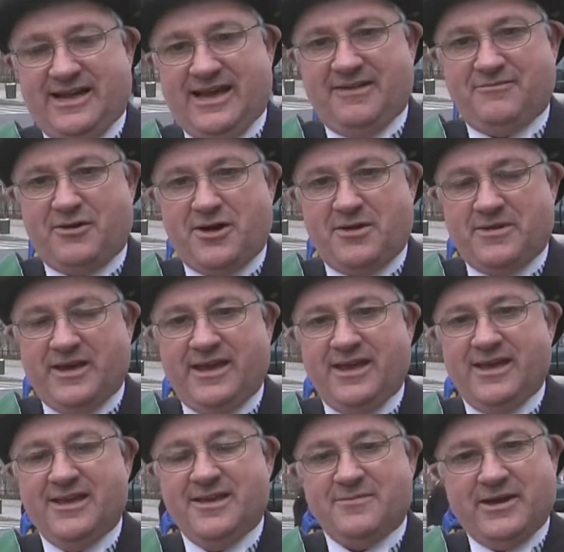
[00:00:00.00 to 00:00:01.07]
to have all my,
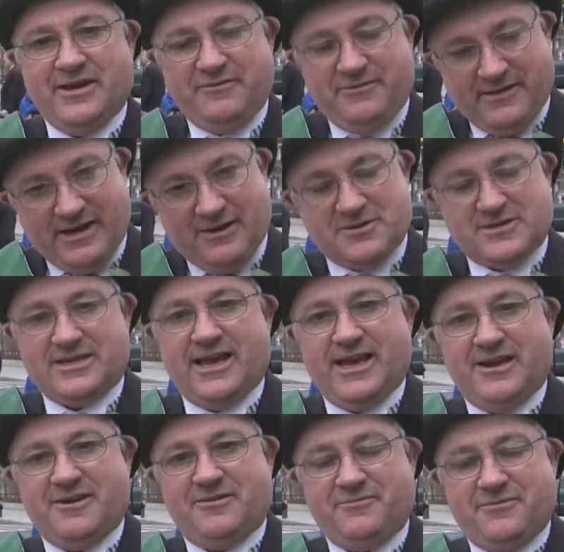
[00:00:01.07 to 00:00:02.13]
my fellow
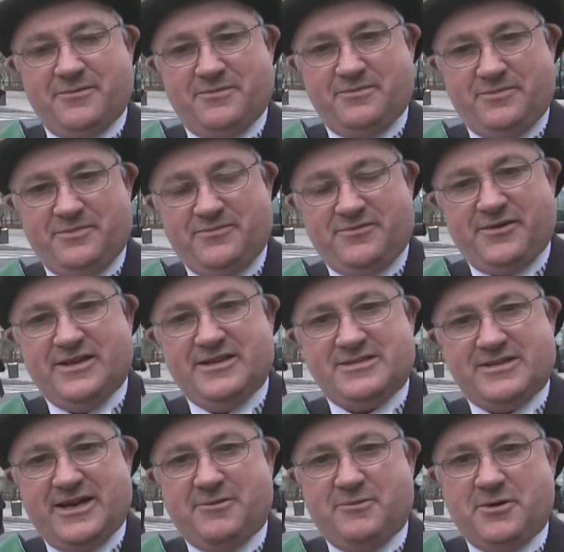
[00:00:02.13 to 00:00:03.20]
Sligo friends
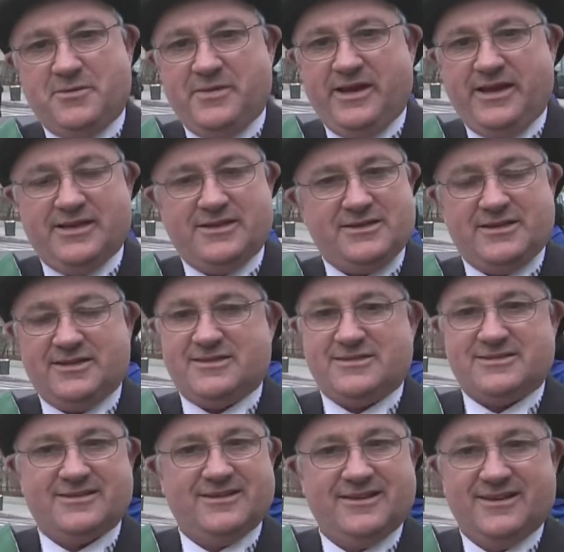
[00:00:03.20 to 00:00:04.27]
here with me, it's, it's
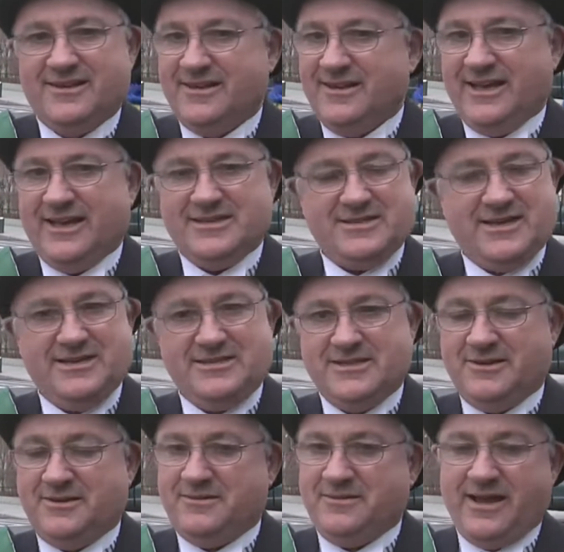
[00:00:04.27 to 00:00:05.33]
as I
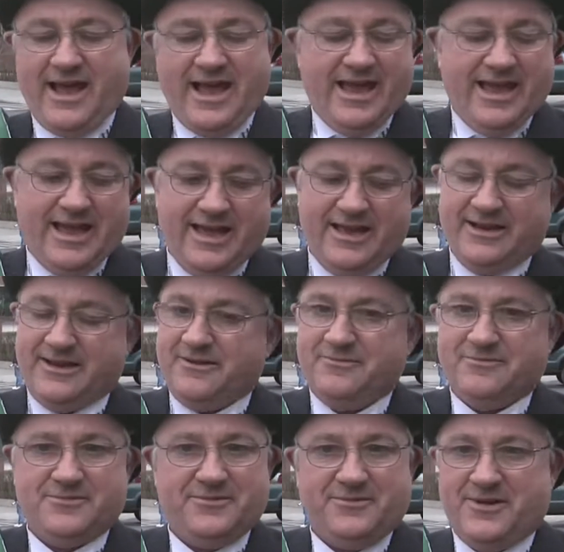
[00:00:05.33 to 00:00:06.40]
said, I,
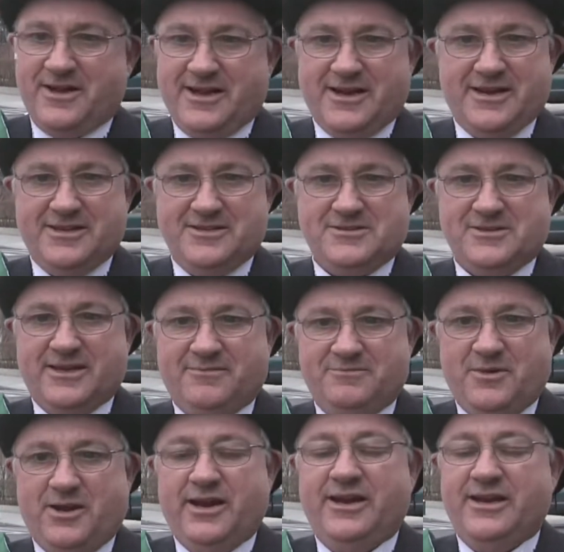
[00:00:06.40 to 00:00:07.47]
I what can I say?
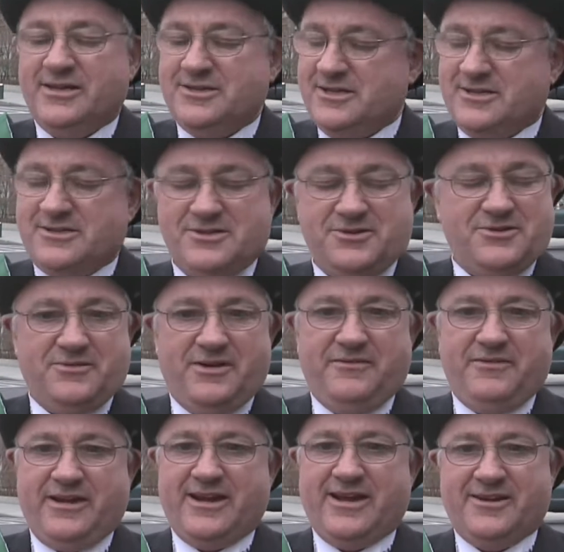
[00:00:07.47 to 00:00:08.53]
But it is, it's a
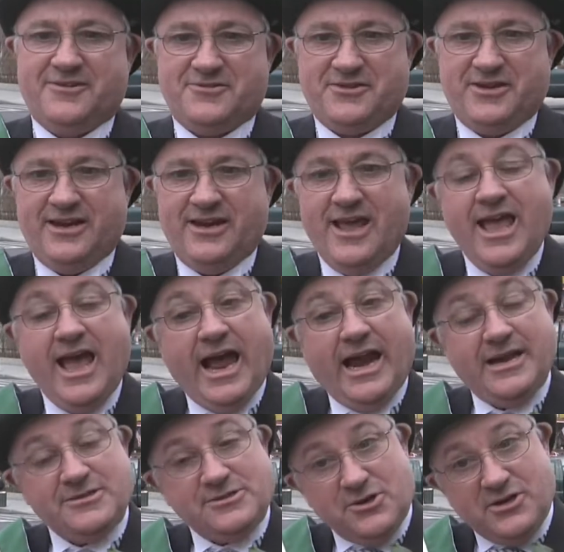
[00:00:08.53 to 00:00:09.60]
terrific honour, Shane. And
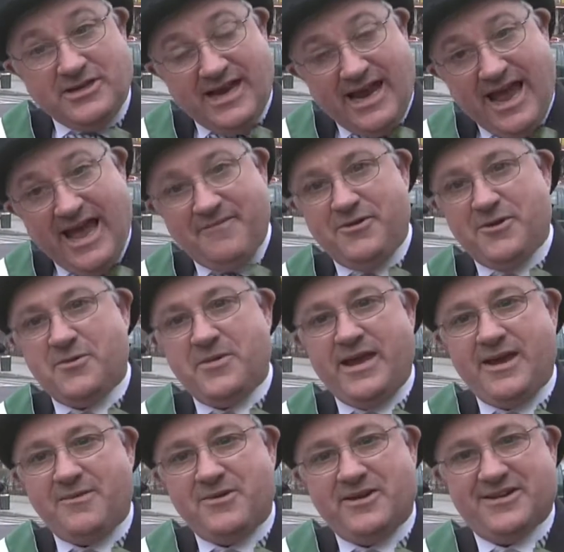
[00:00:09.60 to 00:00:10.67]
it's good to have you
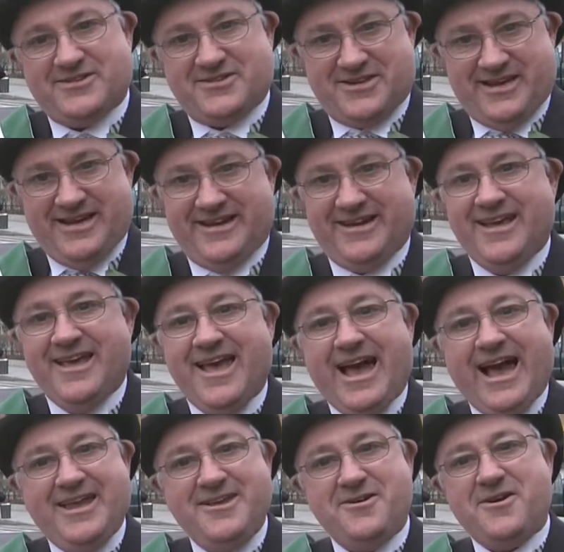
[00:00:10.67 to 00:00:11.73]
here with us, Shane.
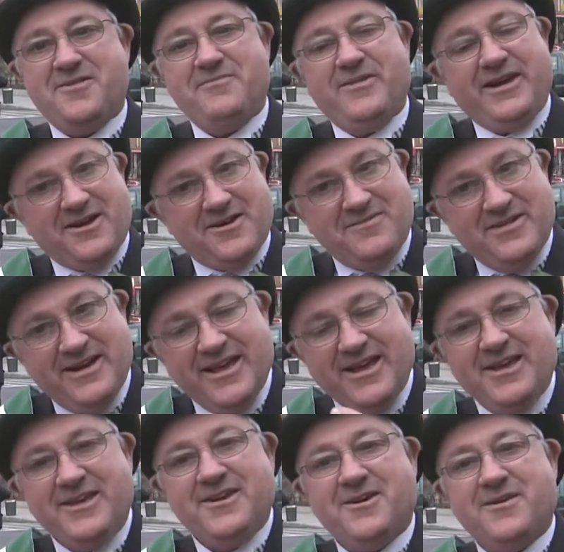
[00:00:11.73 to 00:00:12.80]
And you're becoming
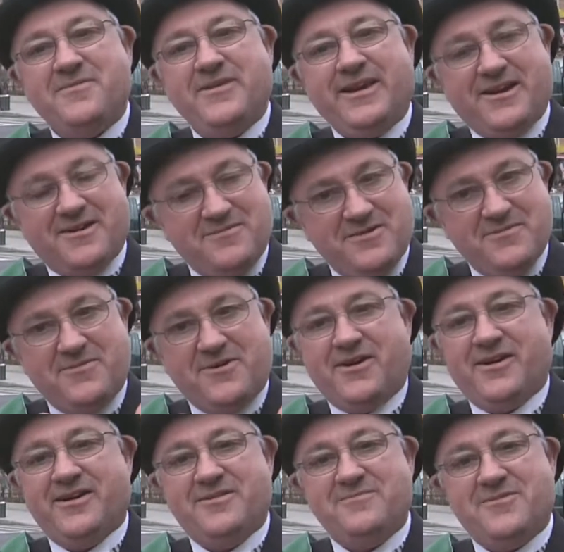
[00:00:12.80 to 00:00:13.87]
you're becoming
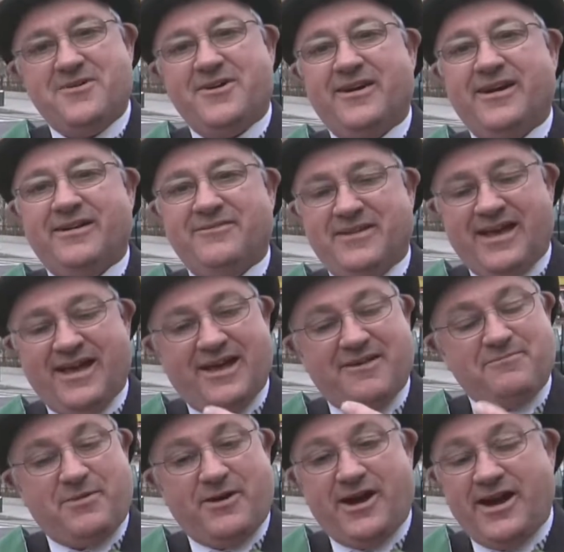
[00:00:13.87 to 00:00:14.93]
more and more of a, a
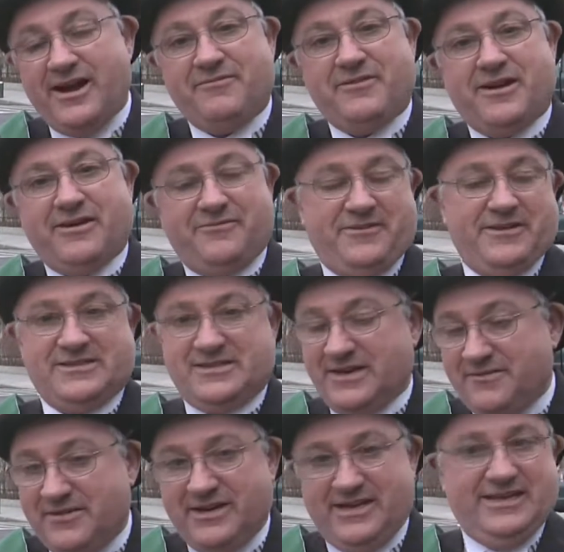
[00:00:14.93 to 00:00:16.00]
part of our
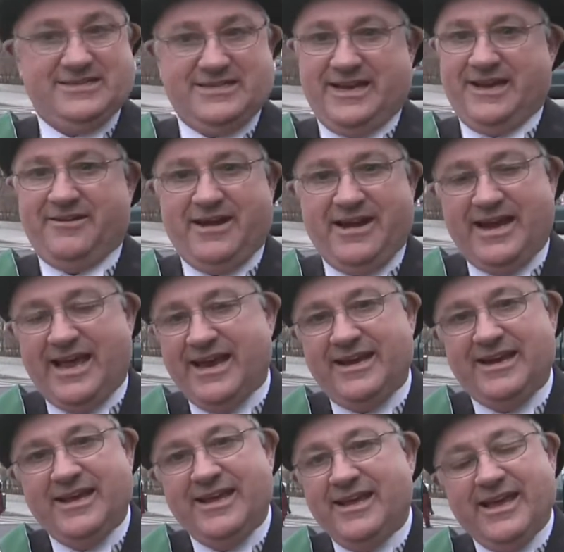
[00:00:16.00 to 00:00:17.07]
festivities here, and, and
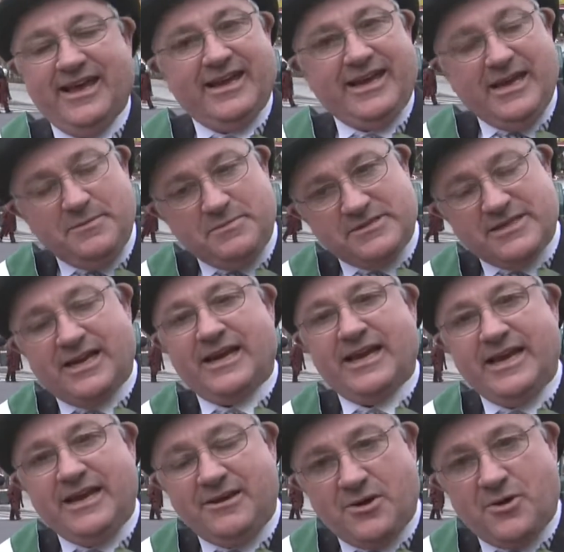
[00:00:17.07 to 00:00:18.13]
it keeps the
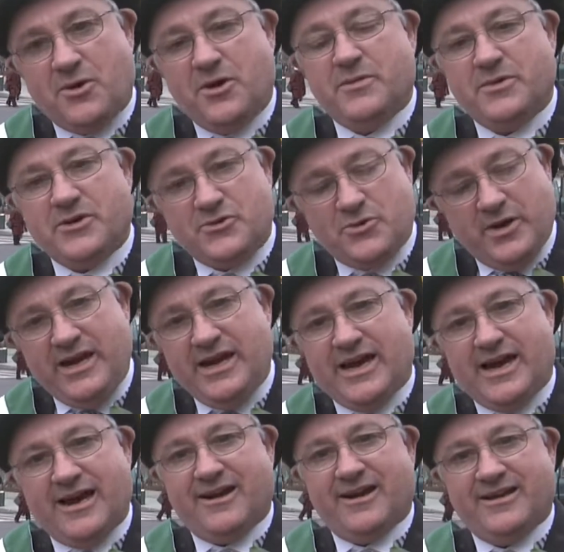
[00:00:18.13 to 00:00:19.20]
link going between
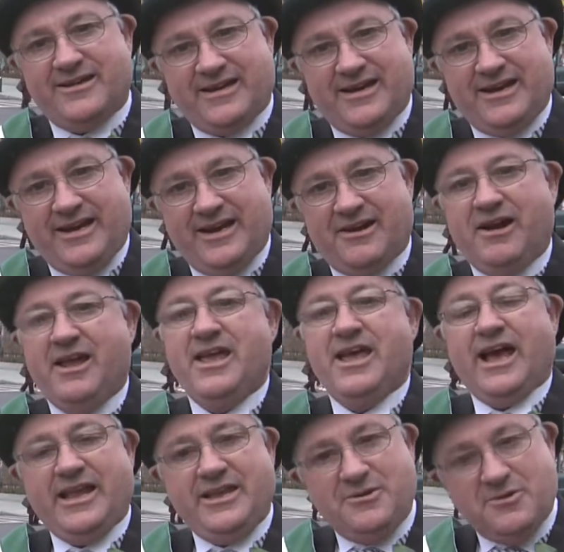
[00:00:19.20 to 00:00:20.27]
Ireland and here.
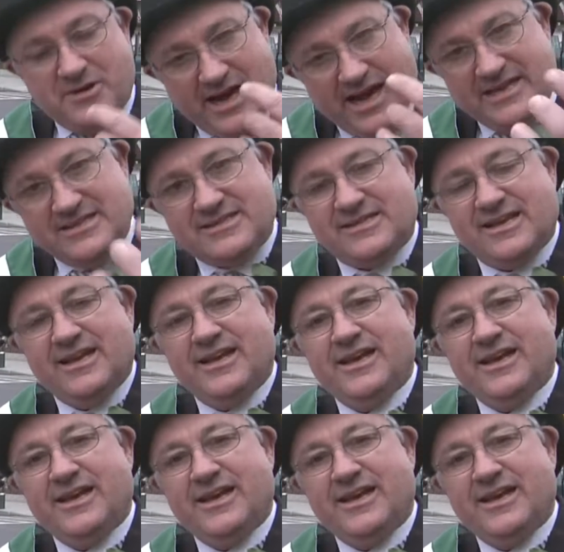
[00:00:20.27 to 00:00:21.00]
And you guys,